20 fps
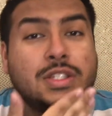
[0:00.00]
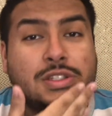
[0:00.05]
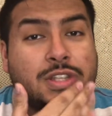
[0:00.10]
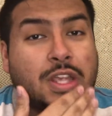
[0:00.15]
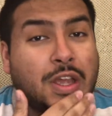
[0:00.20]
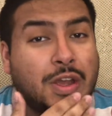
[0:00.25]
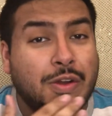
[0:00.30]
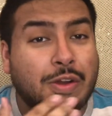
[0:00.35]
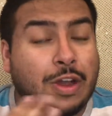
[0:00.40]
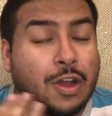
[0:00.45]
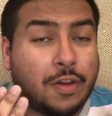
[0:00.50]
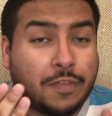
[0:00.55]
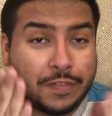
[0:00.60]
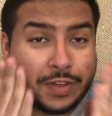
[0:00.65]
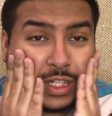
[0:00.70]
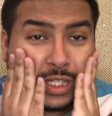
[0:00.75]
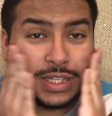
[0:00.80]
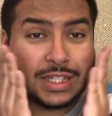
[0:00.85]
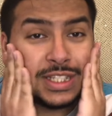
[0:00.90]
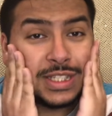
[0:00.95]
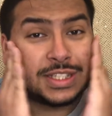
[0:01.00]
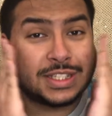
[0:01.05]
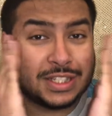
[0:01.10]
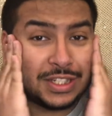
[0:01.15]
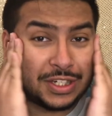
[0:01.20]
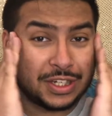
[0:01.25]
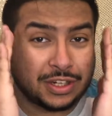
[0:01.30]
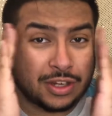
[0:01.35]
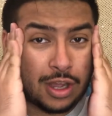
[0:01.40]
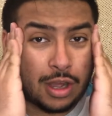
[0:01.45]
So hopefully this is a
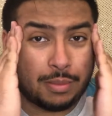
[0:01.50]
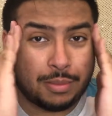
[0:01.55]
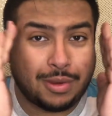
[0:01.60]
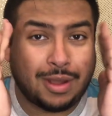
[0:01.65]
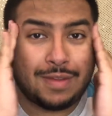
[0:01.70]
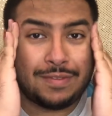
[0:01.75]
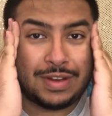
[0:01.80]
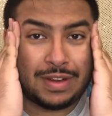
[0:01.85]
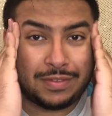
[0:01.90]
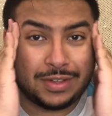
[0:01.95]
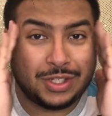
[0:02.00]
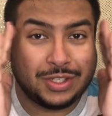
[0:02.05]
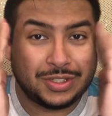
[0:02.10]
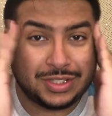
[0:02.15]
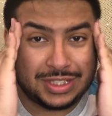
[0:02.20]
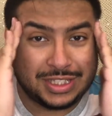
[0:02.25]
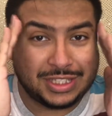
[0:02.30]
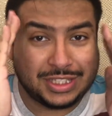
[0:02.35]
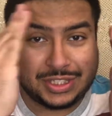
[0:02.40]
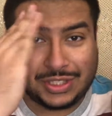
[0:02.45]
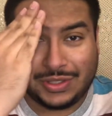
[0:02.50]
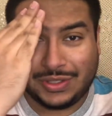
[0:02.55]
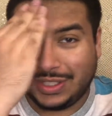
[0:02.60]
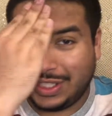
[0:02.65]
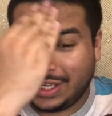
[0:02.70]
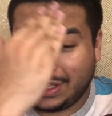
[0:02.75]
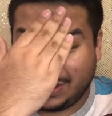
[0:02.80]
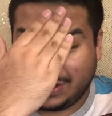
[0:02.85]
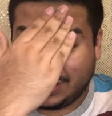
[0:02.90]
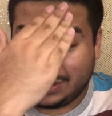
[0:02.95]
good combo. I've never used these two
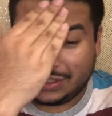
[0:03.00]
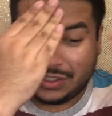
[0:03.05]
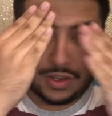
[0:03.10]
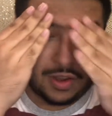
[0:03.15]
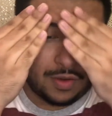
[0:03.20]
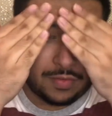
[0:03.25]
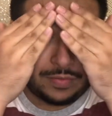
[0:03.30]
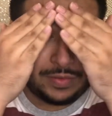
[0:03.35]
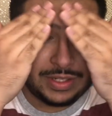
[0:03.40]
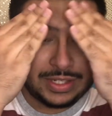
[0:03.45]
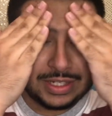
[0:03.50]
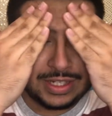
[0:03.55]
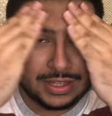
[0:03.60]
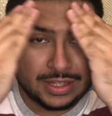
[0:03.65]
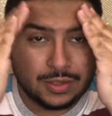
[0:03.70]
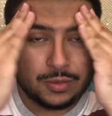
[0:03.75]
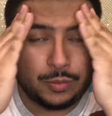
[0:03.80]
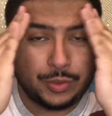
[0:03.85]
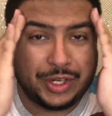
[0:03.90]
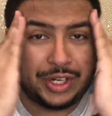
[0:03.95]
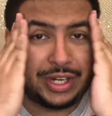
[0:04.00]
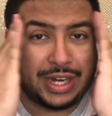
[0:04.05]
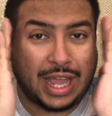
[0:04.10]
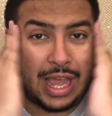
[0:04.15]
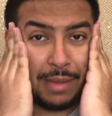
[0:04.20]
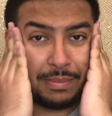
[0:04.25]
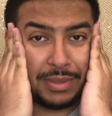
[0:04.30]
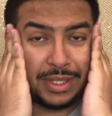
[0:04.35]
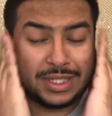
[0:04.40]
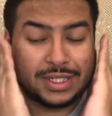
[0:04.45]
together, so hopefully nothing weird
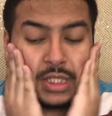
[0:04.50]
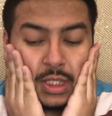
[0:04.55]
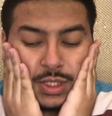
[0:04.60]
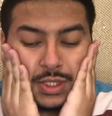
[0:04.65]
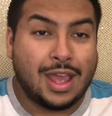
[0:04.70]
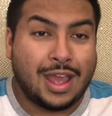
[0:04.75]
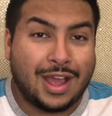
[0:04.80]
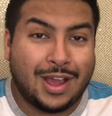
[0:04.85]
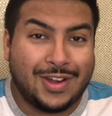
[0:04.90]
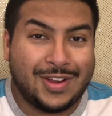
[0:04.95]
happens.